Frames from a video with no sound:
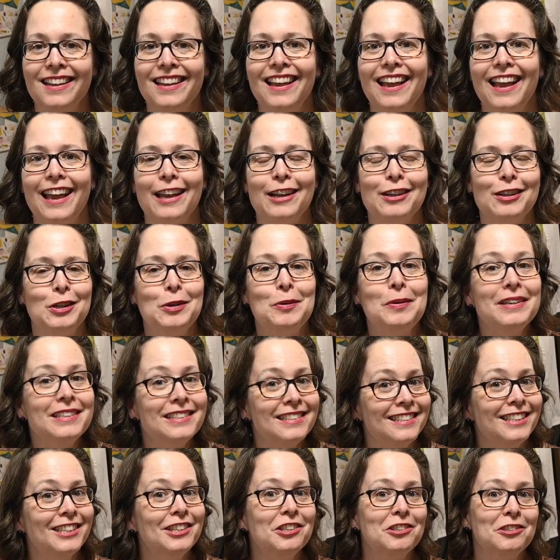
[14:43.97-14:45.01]
And
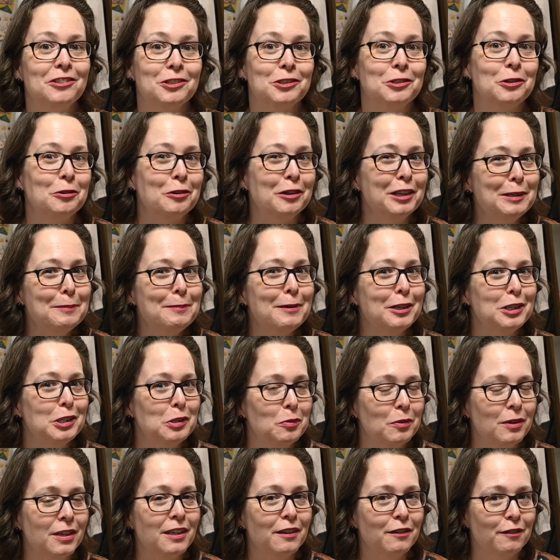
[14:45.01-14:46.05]
US nickels are only about
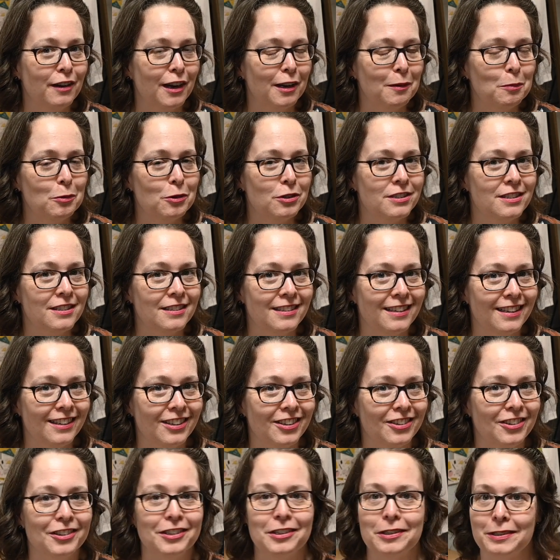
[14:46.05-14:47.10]
25%
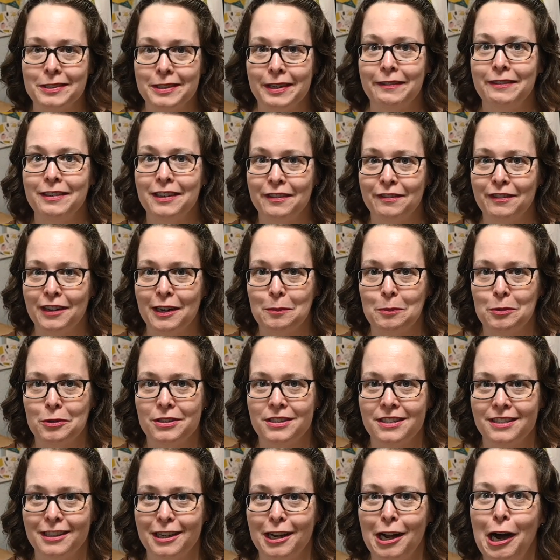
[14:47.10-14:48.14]
nickel, they're
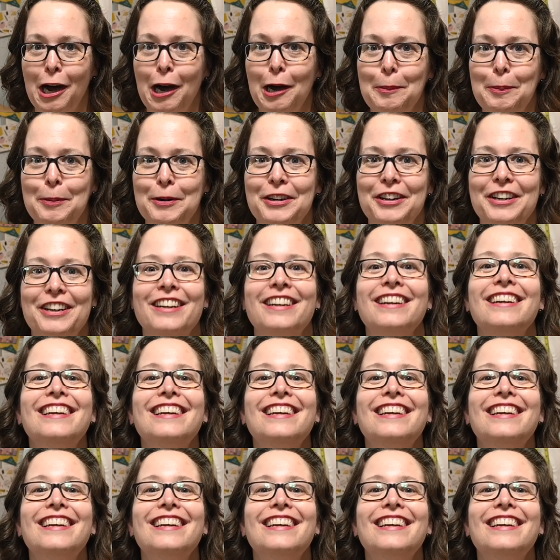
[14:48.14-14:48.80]
75% copper.